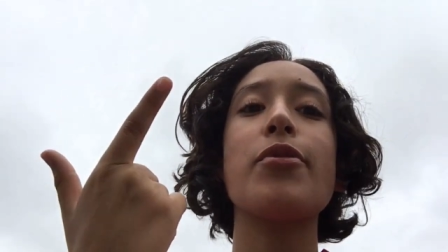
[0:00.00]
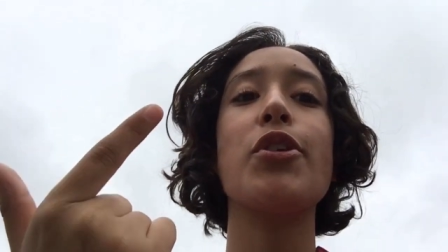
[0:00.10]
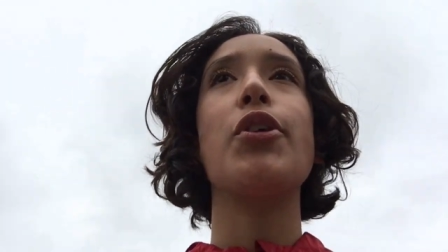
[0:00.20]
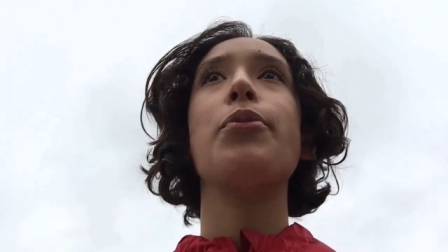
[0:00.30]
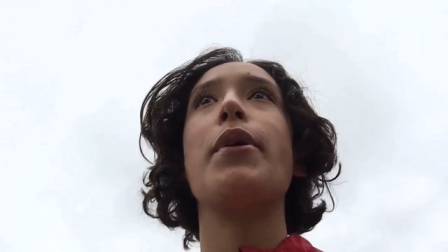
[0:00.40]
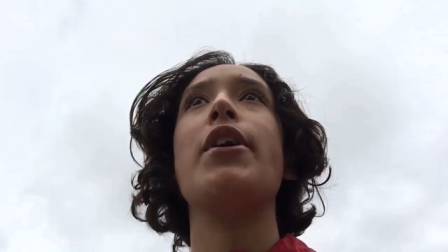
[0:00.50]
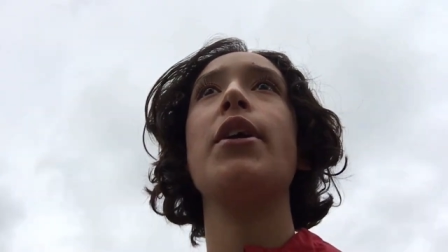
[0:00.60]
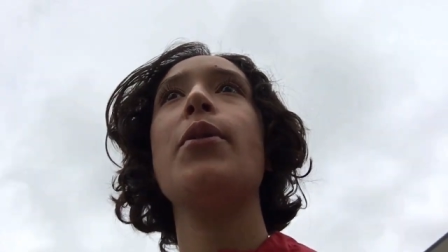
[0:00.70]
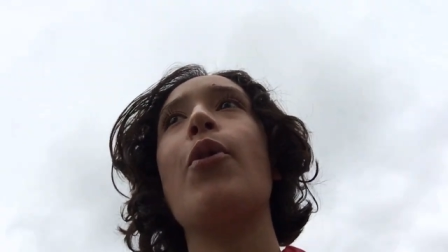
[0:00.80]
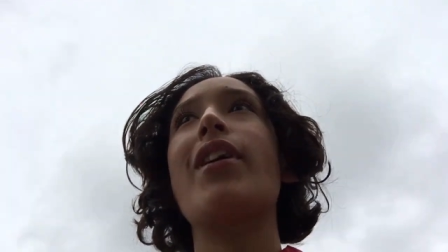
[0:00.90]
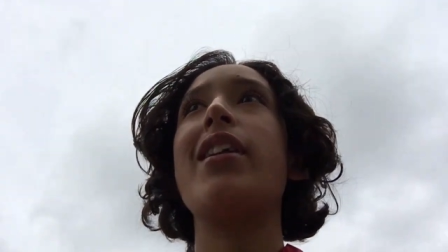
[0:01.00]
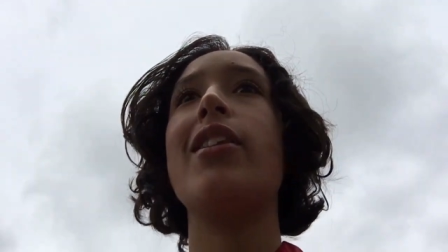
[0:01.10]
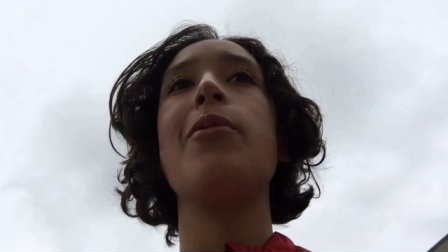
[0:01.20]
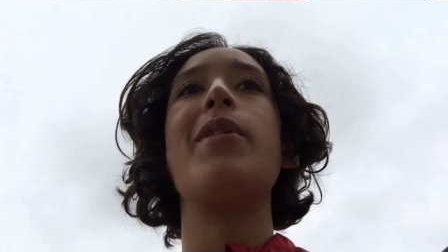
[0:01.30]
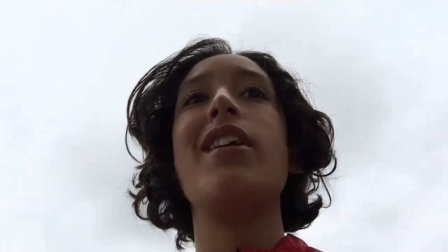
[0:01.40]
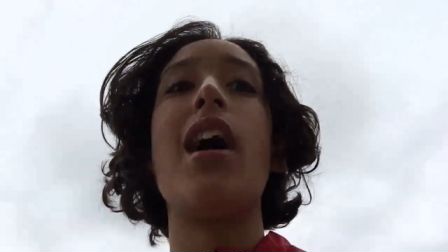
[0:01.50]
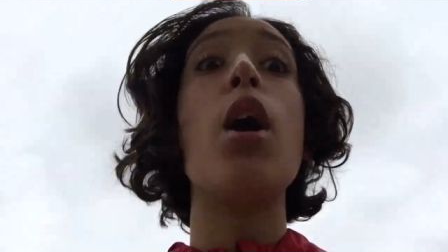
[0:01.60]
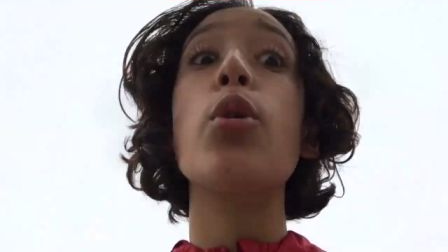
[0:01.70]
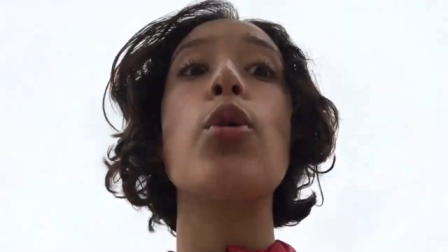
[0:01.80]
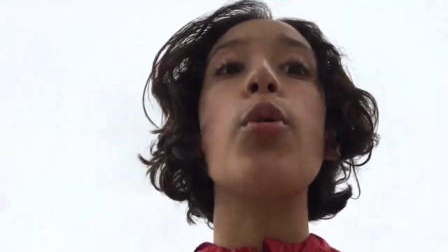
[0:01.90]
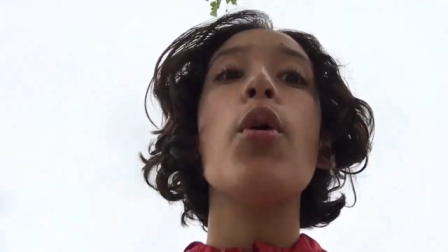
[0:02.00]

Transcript: third period or in third period. I don't know.